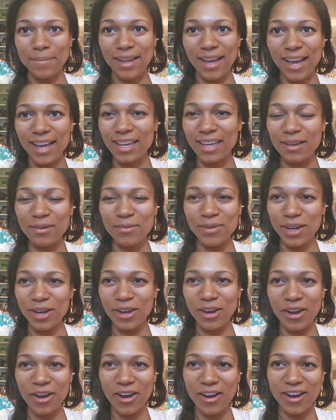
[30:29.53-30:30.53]
I can
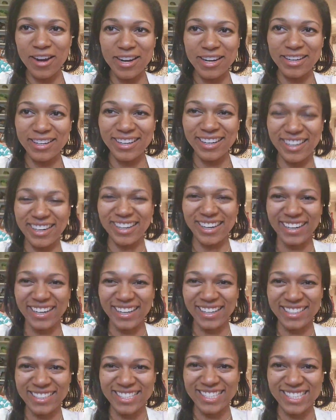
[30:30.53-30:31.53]
work hard
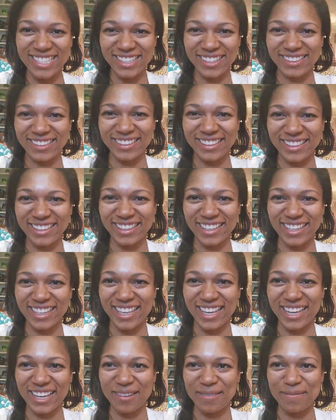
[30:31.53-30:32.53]
and still look
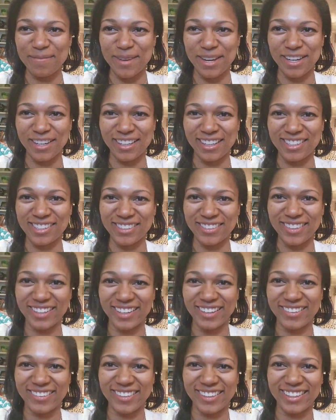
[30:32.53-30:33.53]
like I'm barely
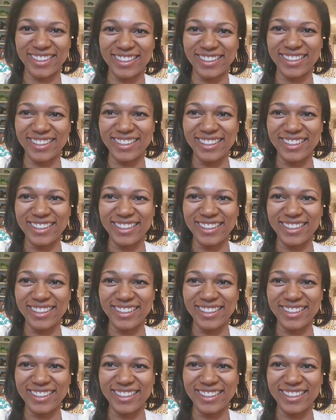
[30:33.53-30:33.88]
21.